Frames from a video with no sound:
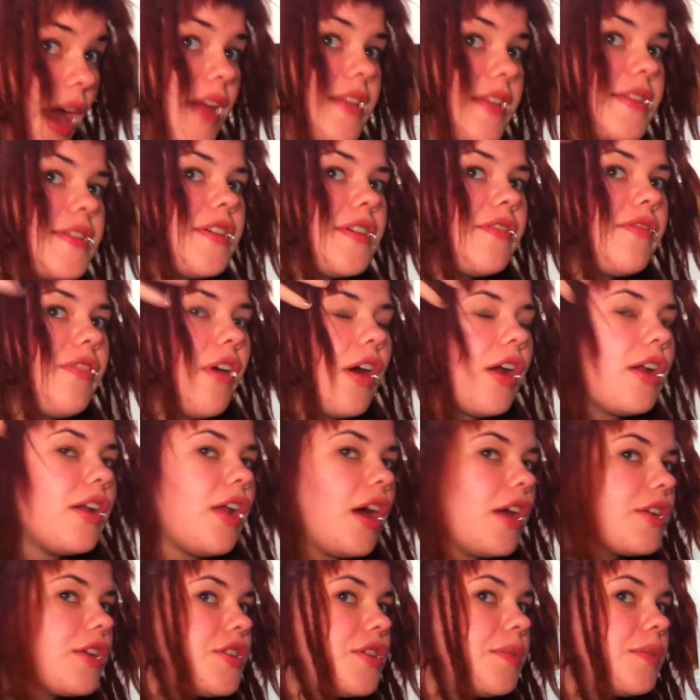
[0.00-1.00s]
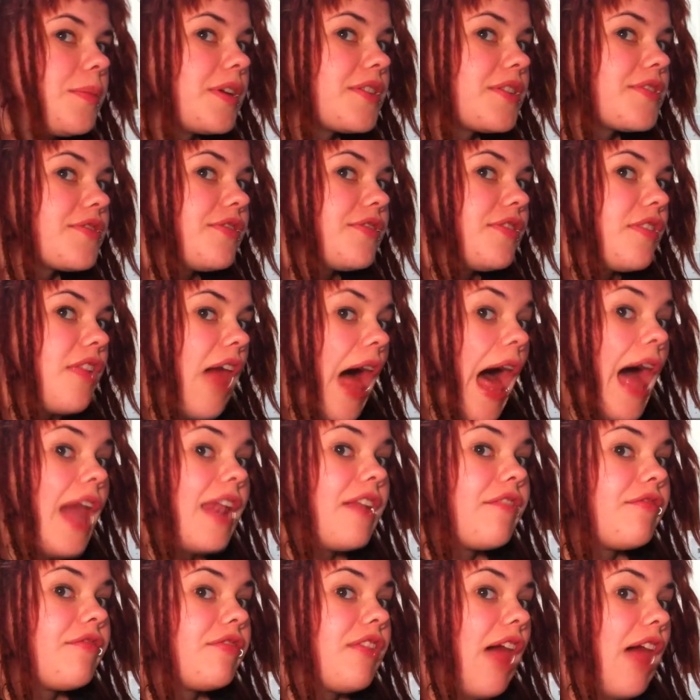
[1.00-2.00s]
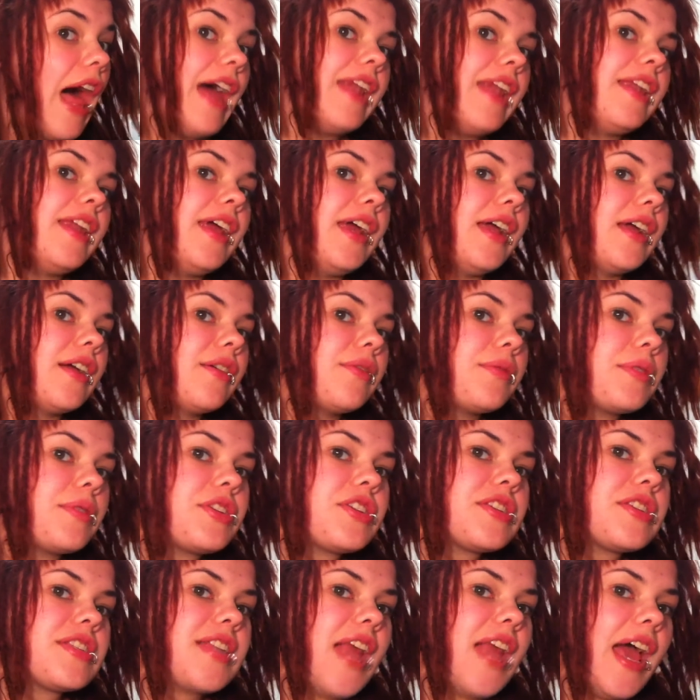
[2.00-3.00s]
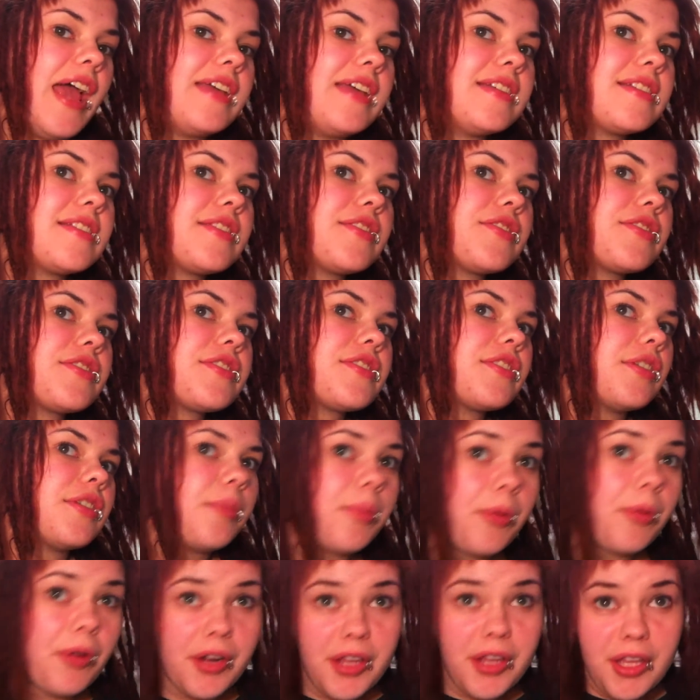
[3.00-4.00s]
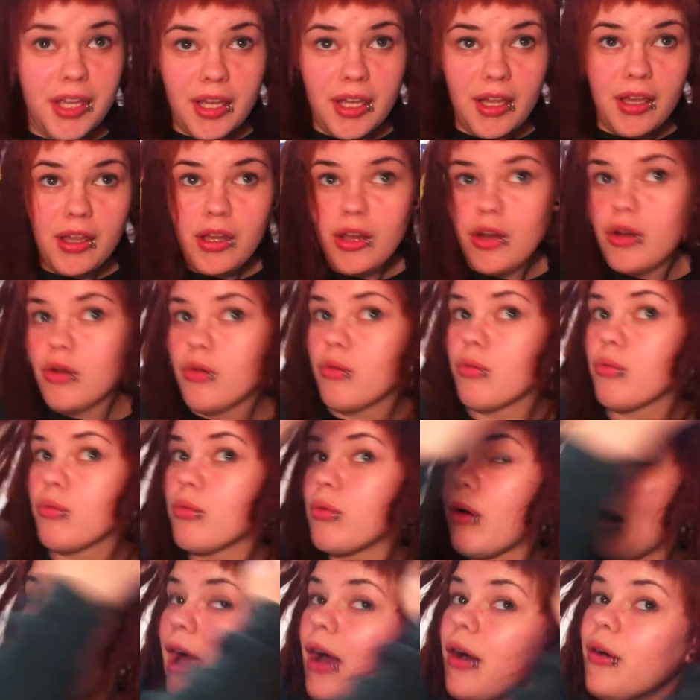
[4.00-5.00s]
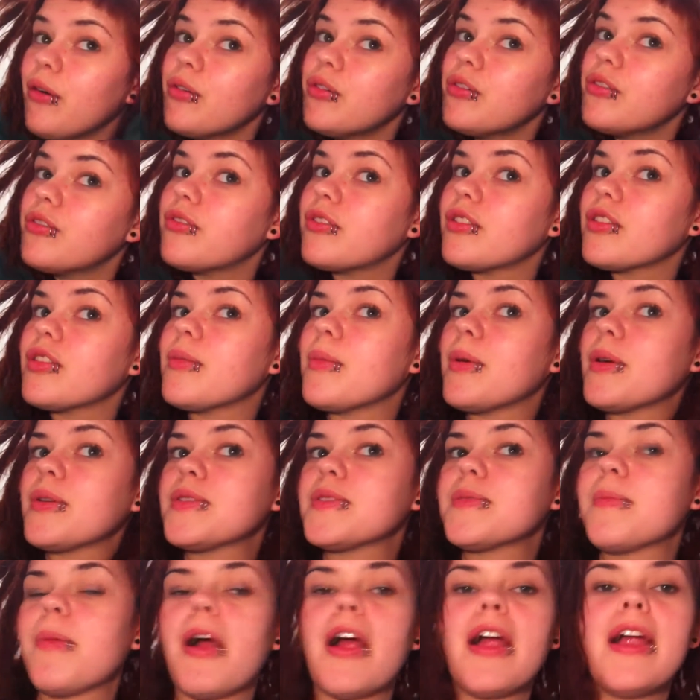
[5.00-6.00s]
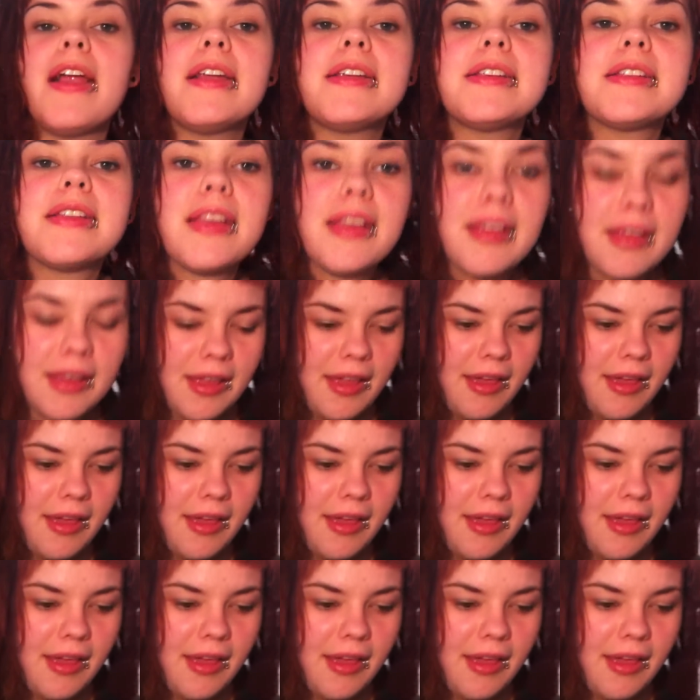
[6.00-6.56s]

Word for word: and so far not too much flattening, which is nice. They're still pretty round for the most part.